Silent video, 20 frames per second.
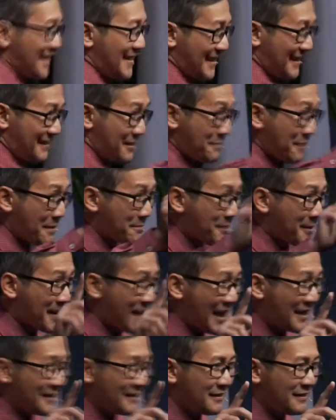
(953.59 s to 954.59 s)
Remember
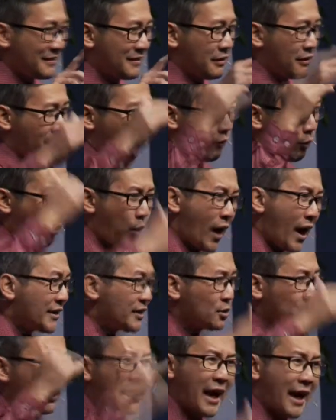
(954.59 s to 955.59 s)
that? Why
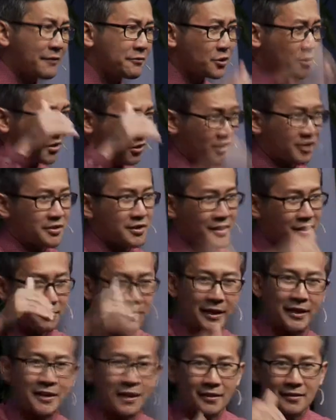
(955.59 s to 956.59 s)
do we have to
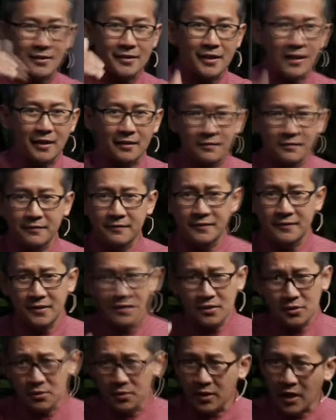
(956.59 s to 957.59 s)
consecrate ourselves
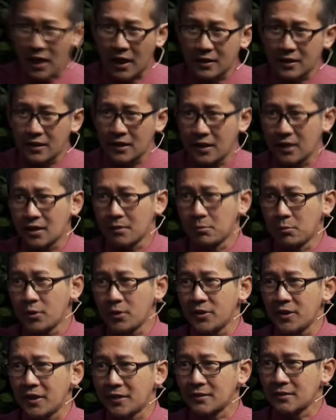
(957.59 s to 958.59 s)
to God in the
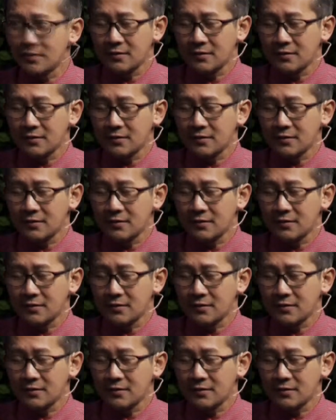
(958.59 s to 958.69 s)
morning?